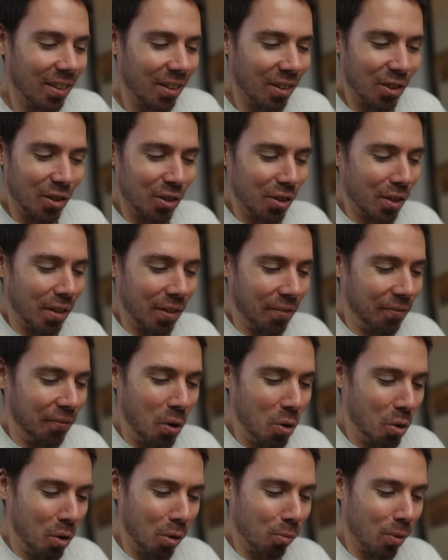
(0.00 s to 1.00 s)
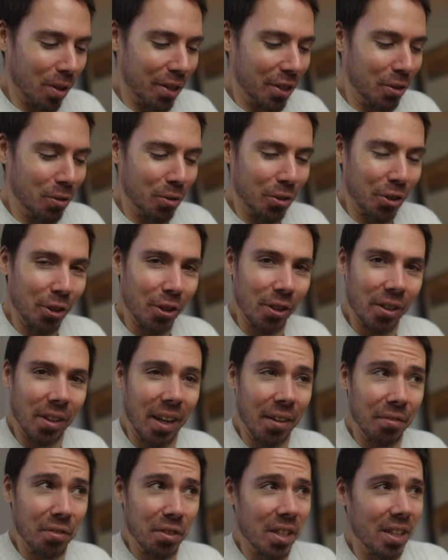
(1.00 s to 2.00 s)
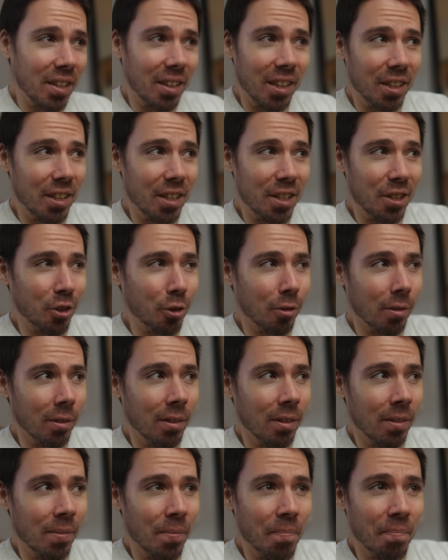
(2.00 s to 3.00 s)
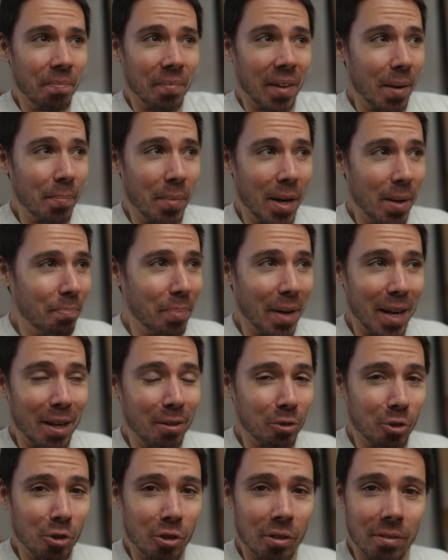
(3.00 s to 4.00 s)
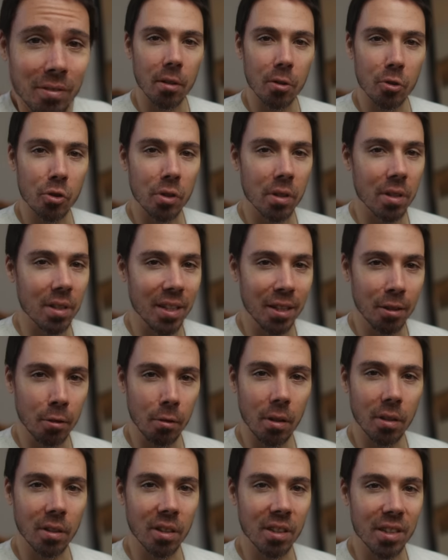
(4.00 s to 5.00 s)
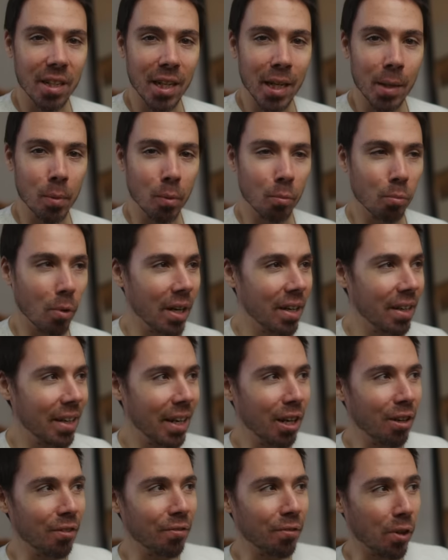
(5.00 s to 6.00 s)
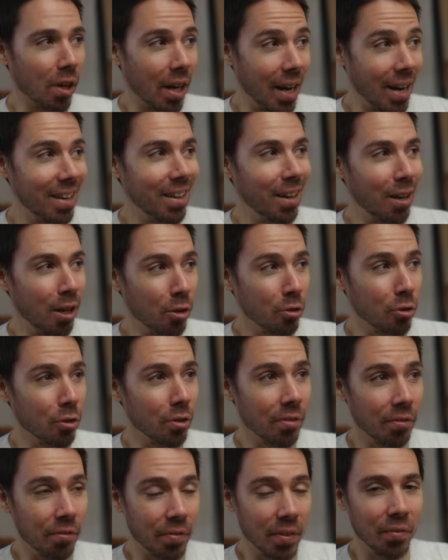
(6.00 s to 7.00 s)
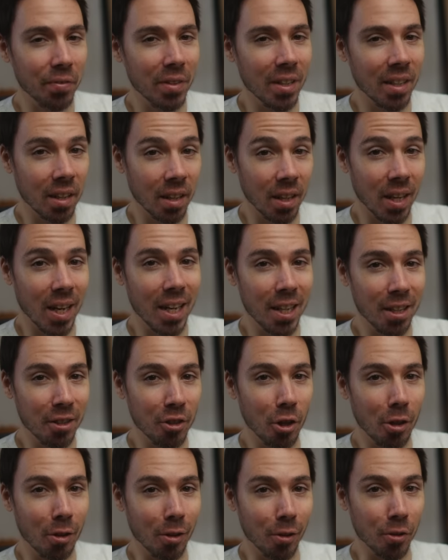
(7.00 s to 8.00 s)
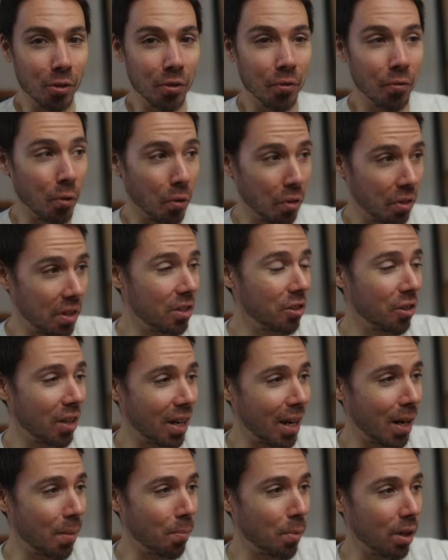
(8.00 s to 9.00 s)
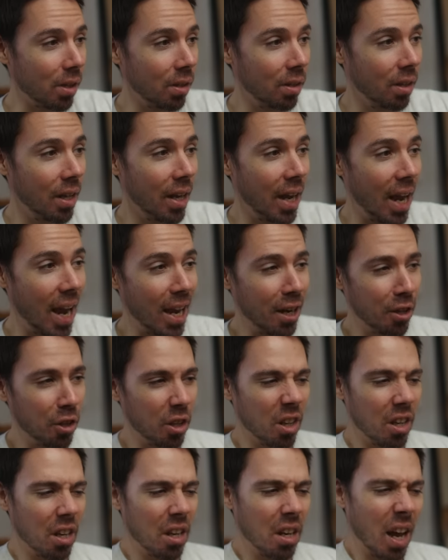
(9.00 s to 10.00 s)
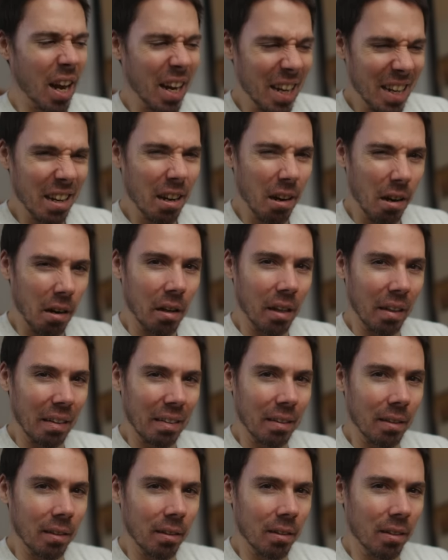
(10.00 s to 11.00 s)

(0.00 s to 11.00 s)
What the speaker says: There's a focal reducer. I've seen the deal. I might bounce. There's a deal on the table right now for $850 Canadian for this camera and the Nikon